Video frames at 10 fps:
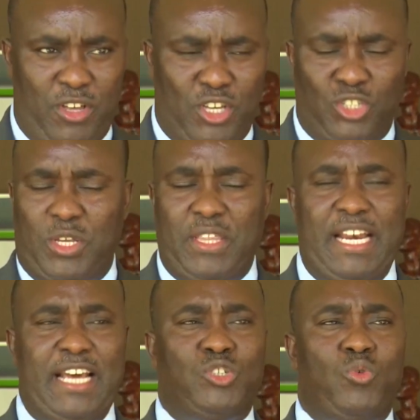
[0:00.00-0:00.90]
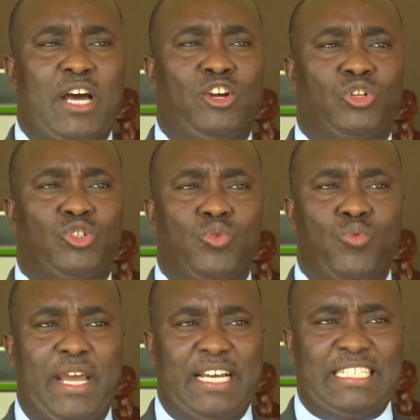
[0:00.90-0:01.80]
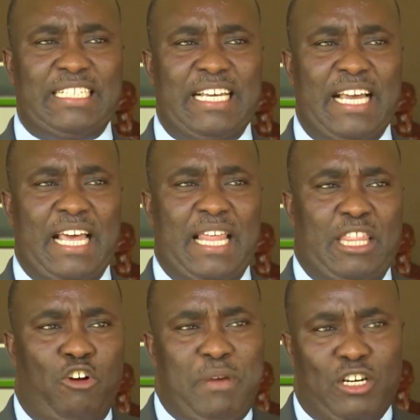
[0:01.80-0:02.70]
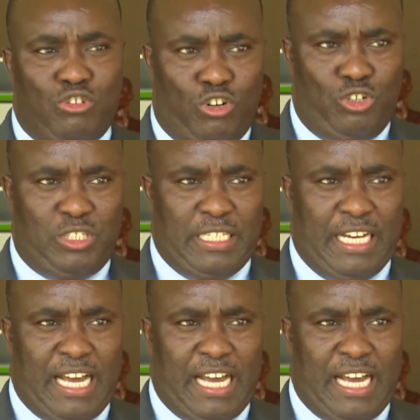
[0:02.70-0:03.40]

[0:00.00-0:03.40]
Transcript: So in the next 1 or 2 weeks, they'll be introduced in the